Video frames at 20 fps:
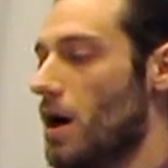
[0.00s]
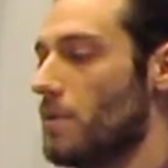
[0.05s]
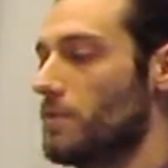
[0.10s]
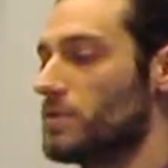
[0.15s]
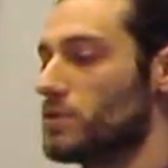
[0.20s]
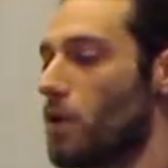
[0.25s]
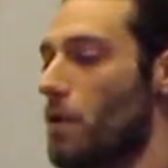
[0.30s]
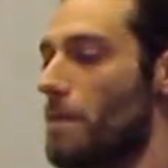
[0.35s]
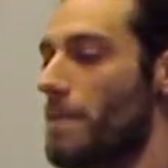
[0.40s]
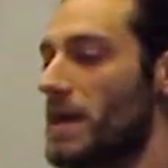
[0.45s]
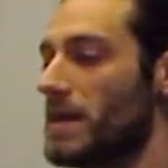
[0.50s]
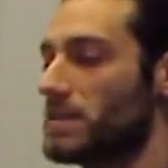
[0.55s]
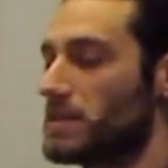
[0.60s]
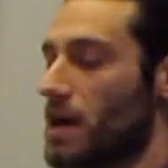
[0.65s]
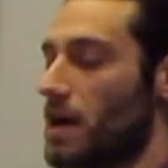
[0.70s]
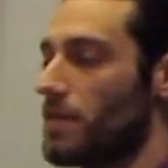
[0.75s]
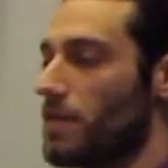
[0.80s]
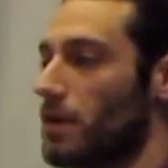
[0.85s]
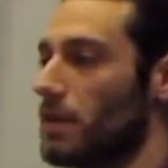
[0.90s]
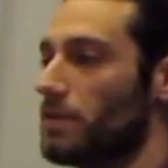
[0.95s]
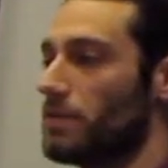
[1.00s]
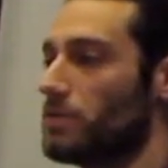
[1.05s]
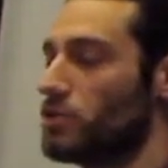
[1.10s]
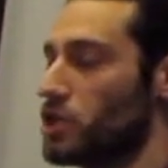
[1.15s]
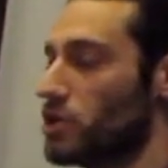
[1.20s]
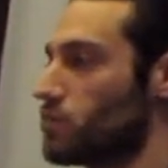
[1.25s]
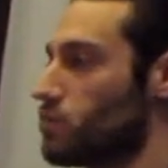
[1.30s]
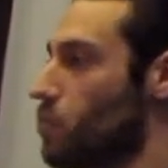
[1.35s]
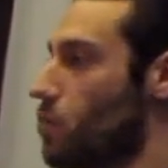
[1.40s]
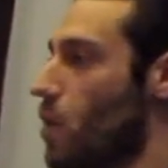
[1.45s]
So based on
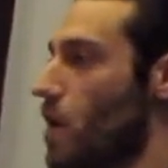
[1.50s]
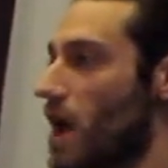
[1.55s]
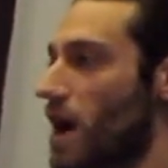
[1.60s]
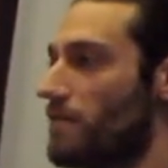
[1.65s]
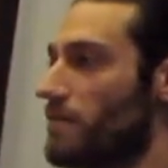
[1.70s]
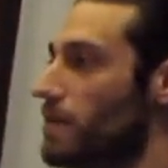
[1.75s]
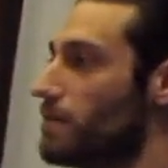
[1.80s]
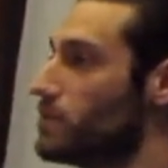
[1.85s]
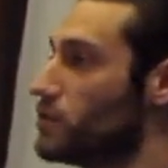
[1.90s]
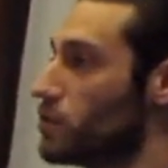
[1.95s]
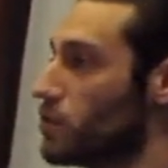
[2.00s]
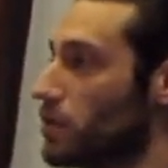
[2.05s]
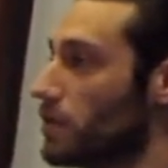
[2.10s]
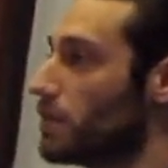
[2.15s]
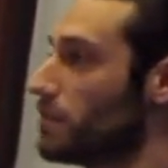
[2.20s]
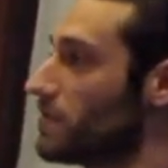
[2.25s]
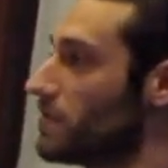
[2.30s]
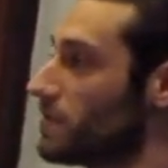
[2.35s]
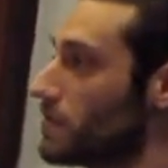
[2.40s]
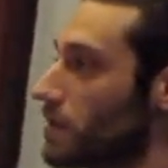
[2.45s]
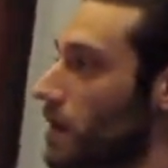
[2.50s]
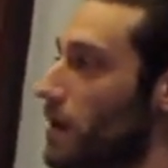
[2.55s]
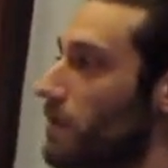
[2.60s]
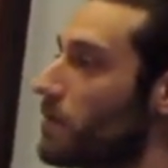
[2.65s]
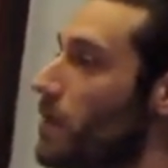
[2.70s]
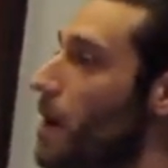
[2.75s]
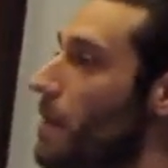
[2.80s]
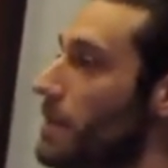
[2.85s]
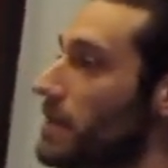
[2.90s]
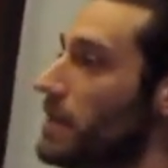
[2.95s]
just what I've observed kind
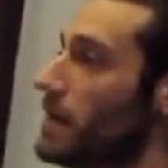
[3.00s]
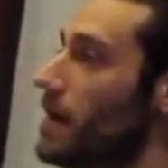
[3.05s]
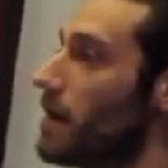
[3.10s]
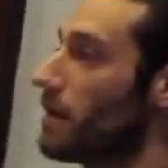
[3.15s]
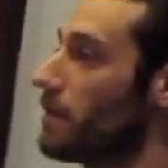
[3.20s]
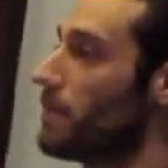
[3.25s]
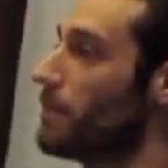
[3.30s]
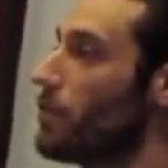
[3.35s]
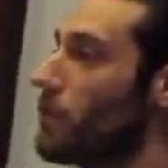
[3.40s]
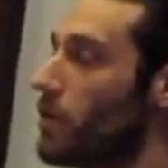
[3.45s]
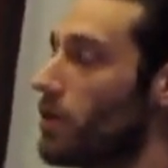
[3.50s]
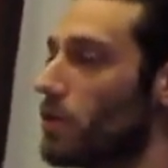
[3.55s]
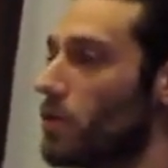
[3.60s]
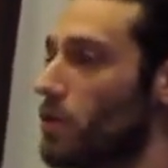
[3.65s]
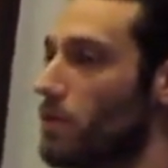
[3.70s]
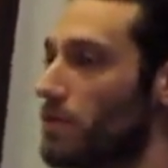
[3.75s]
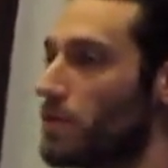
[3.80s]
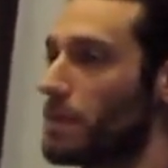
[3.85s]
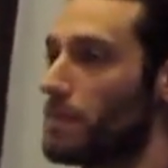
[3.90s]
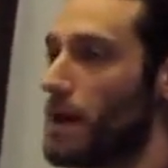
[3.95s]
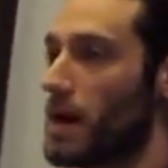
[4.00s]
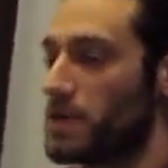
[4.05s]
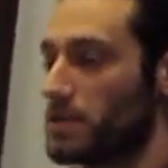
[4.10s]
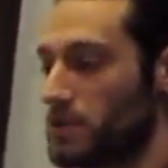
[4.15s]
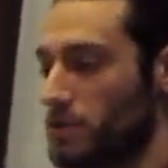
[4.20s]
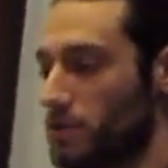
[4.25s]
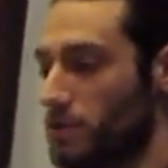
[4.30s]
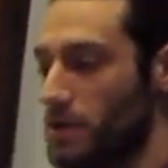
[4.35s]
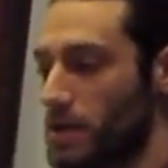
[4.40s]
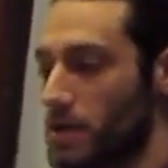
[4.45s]
of coming in out of the port over the
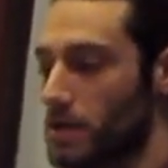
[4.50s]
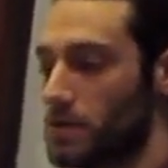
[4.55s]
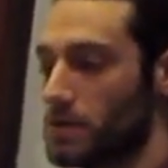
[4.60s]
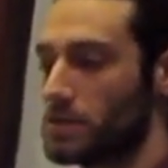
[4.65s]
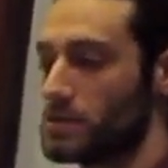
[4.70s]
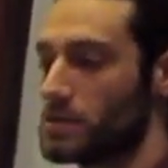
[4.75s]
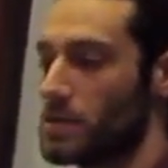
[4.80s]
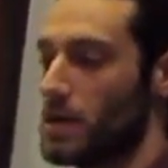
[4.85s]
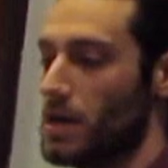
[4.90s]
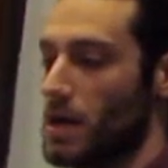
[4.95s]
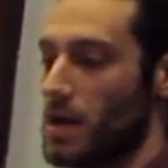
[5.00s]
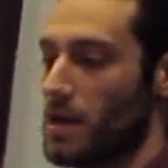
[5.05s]
past 2 years,